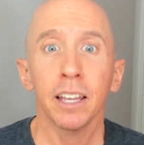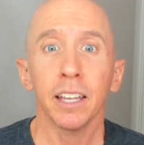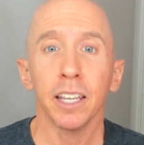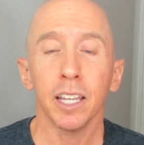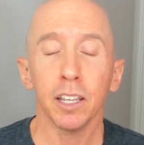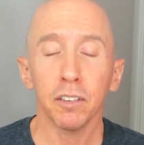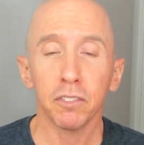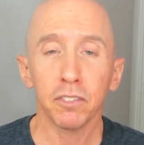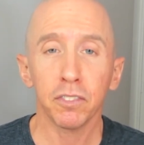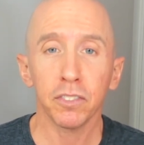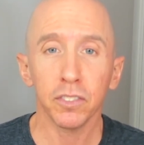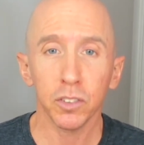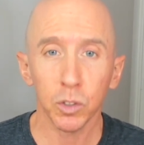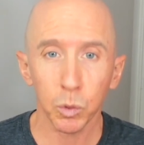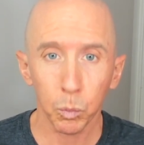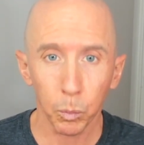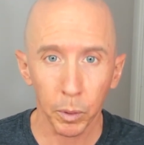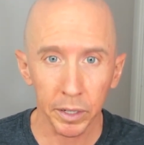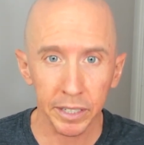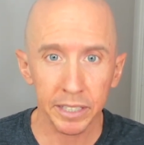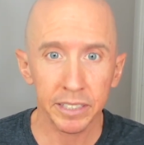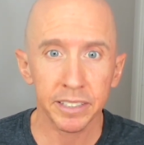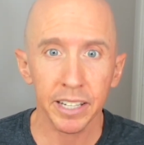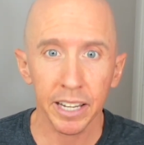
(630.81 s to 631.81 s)
If you
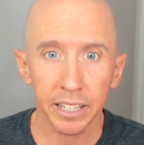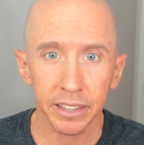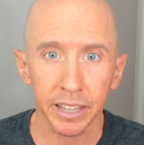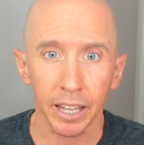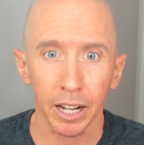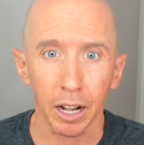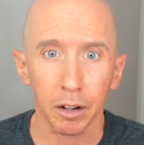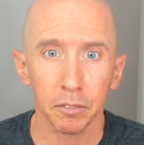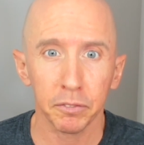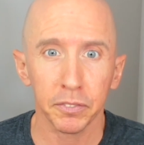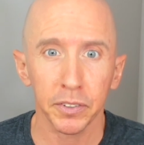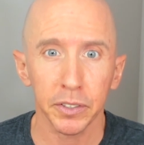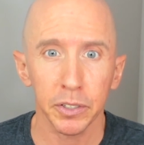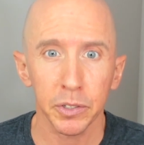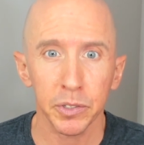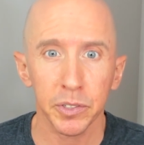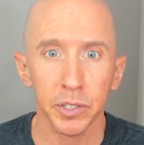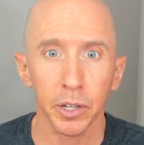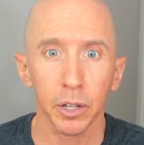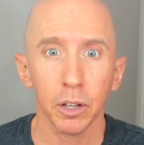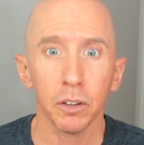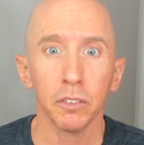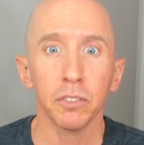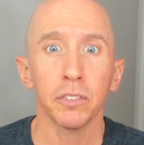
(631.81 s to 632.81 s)
want to take that on for
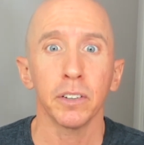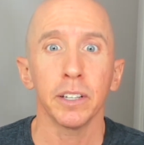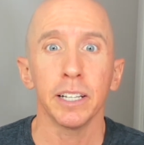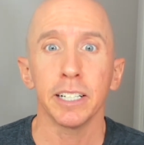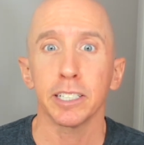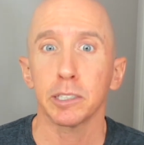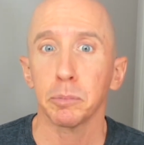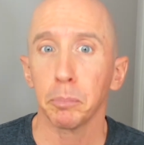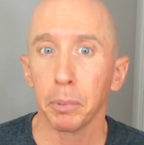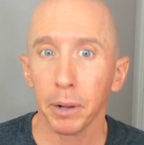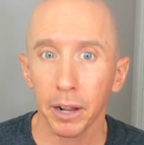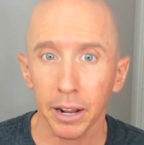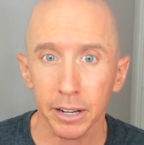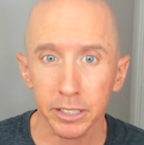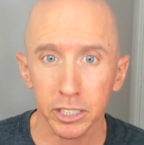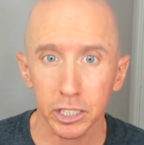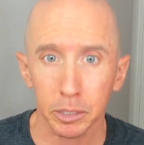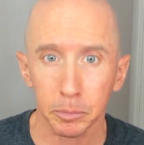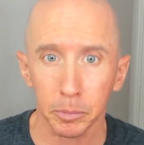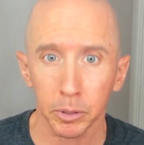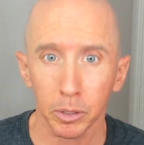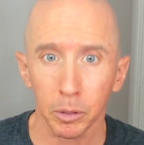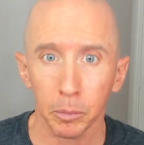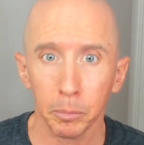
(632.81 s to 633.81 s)
yourself, it's
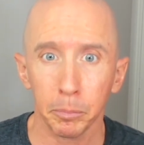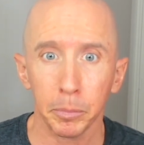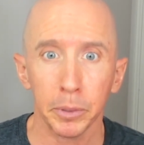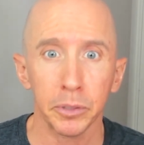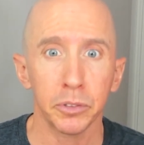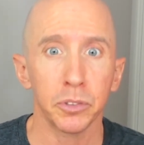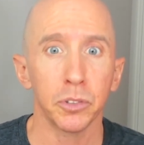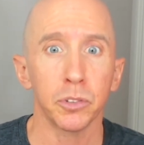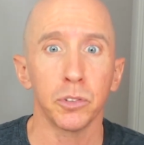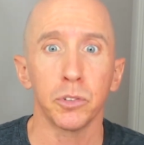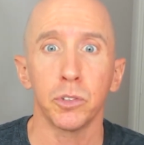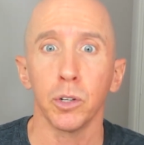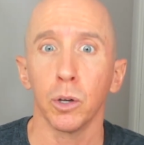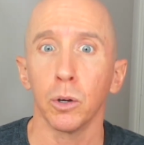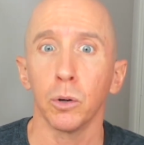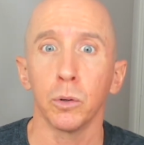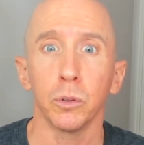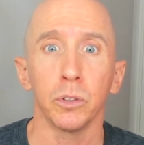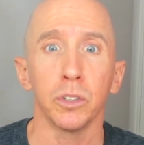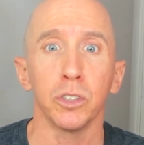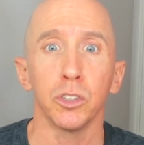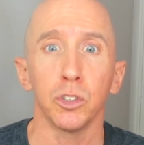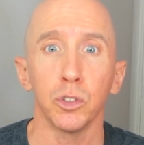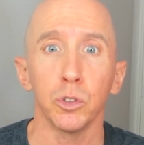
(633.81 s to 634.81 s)
possible, but
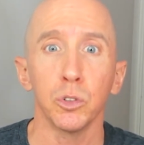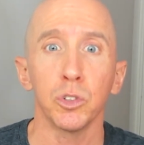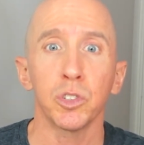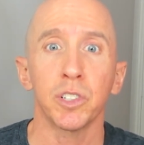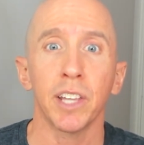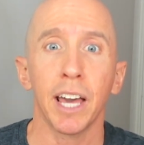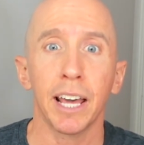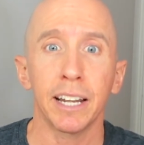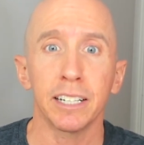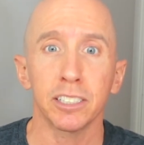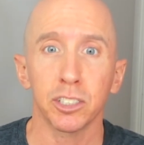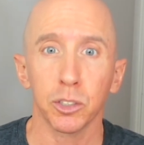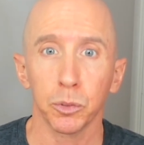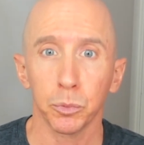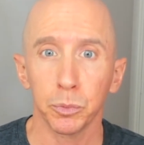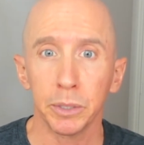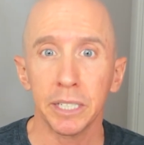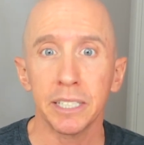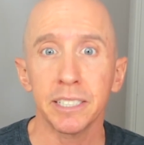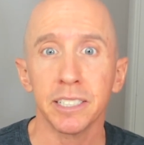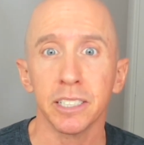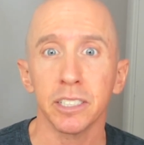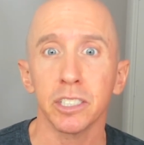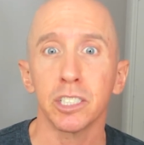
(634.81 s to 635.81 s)
don't use that as a
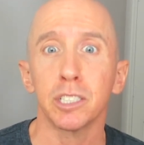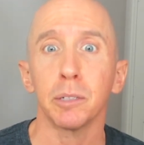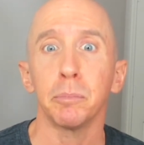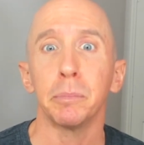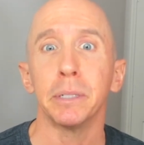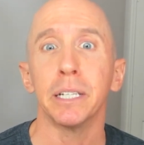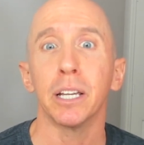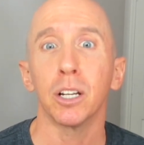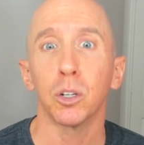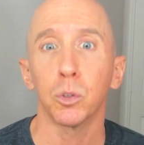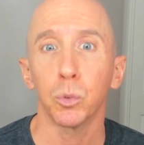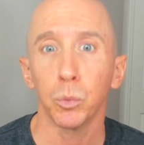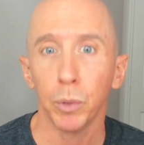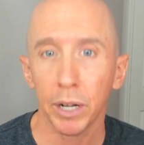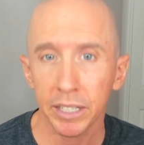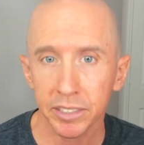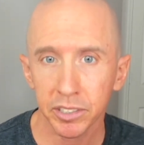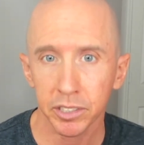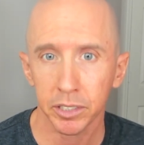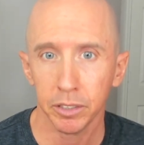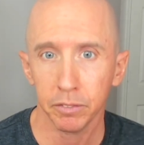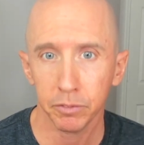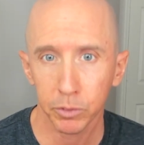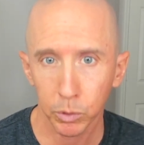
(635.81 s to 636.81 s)
reason to be
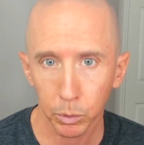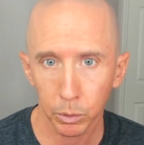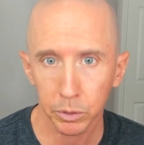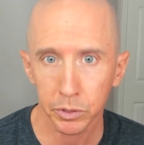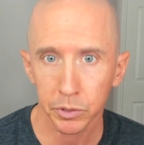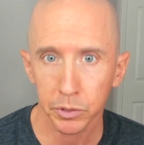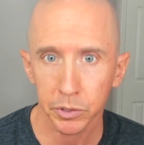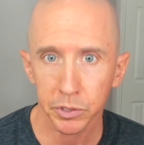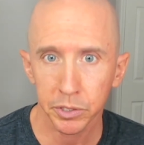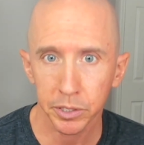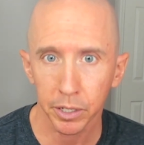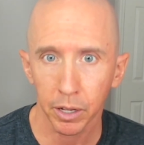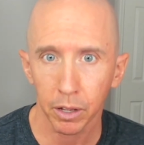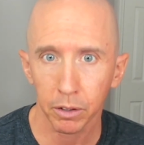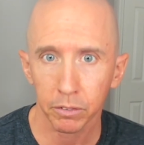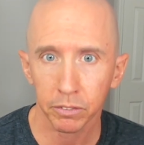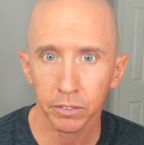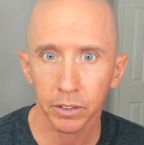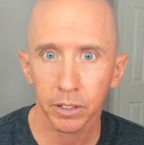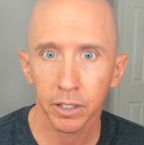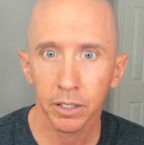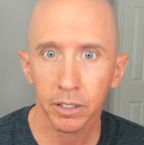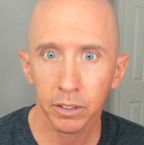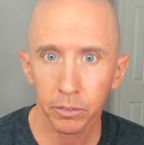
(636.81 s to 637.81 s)
aggressive towards yourself,
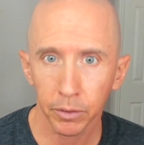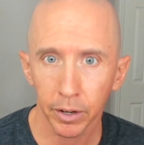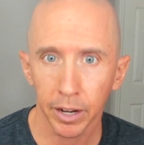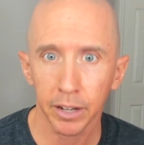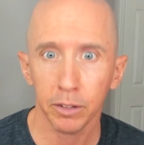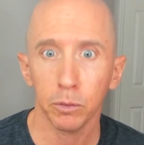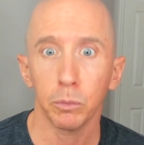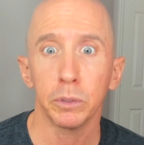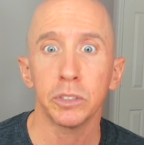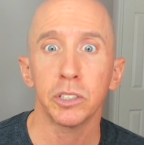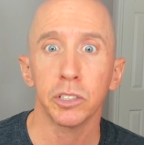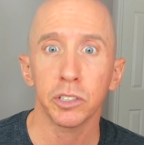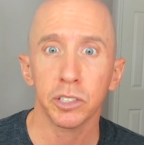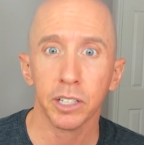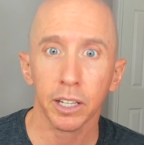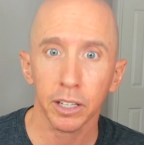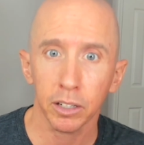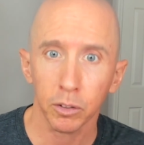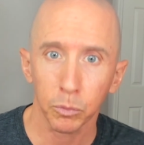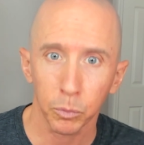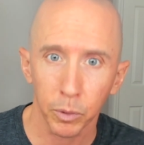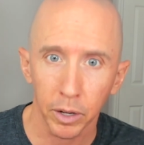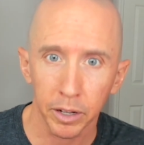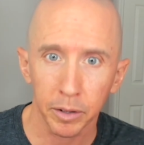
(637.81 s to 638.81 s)
right? Which is
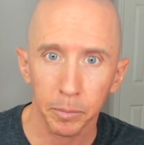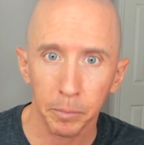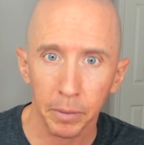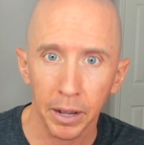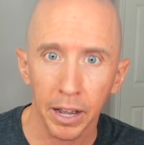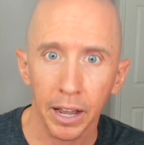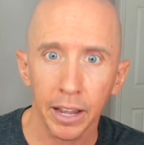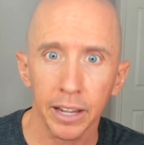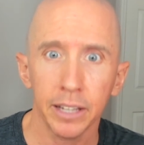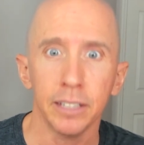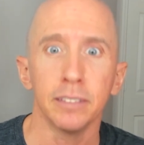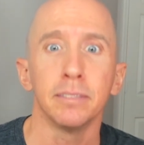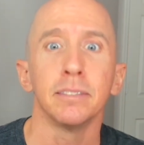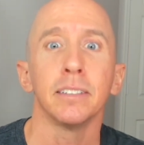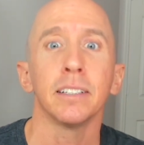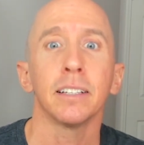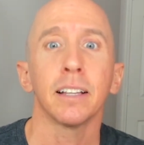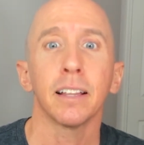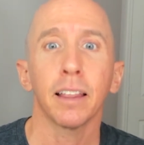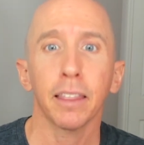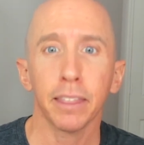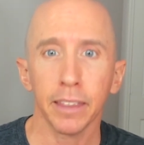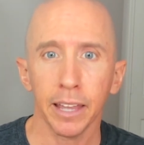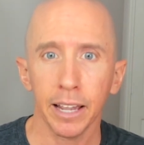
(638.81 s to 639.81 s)
kind of one of my
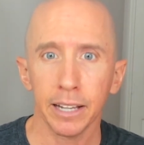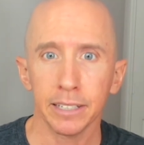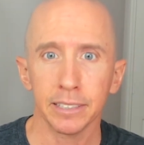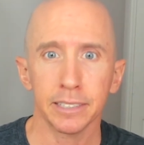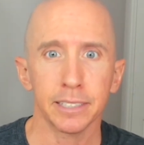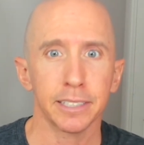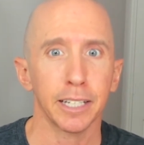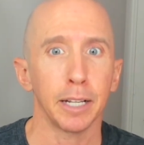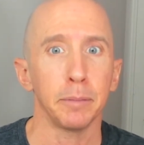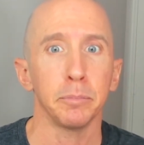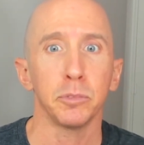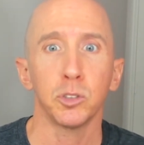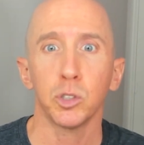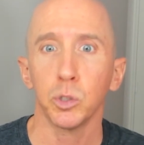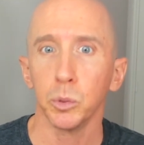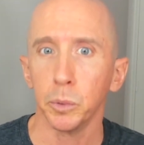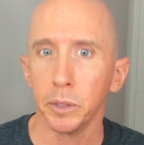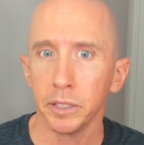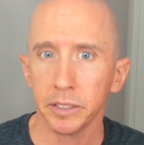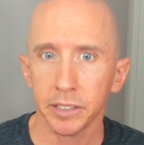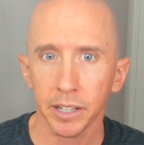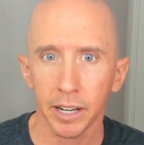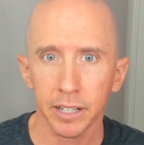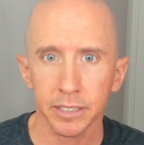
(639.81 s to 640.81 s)
things, is that I'm too
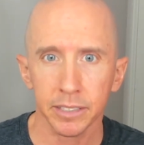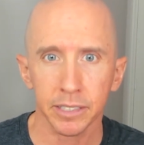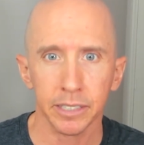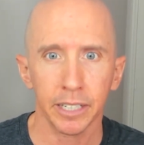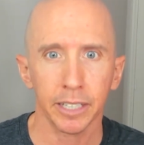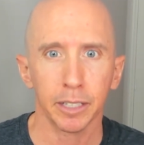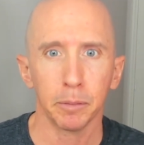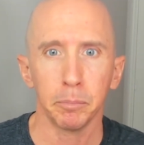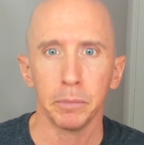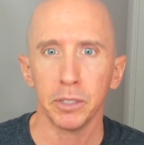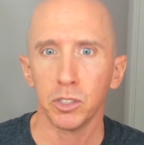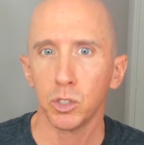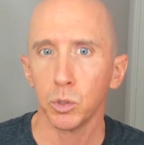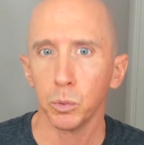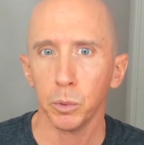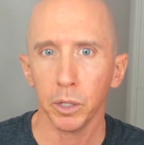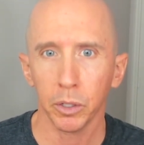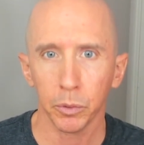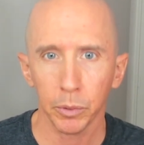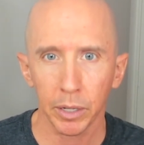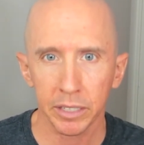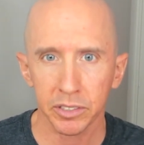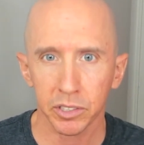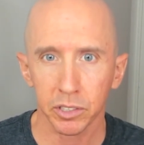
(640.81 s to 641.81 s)
intense and I can be too
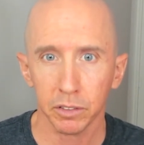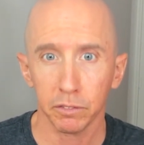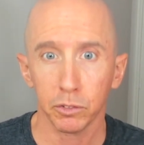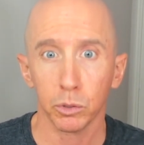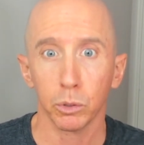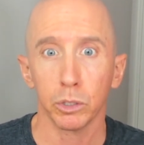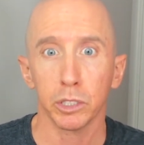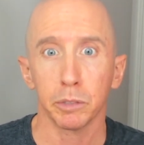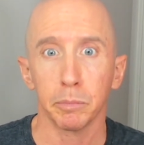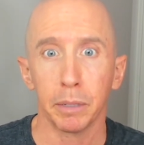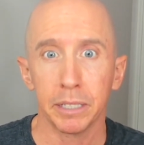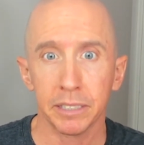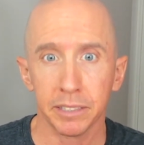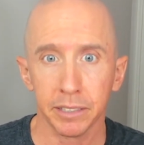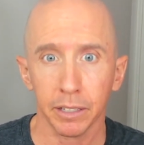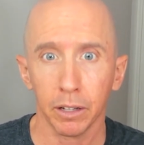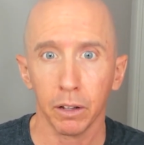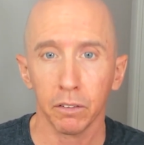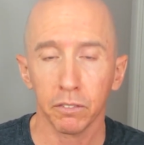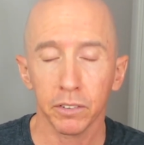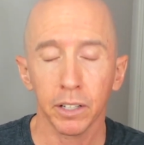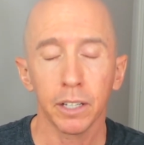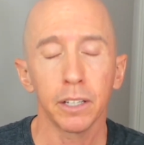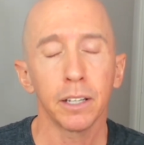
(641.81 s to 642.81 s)
aggressive towards
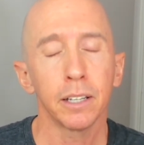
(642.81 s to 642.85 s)
myself.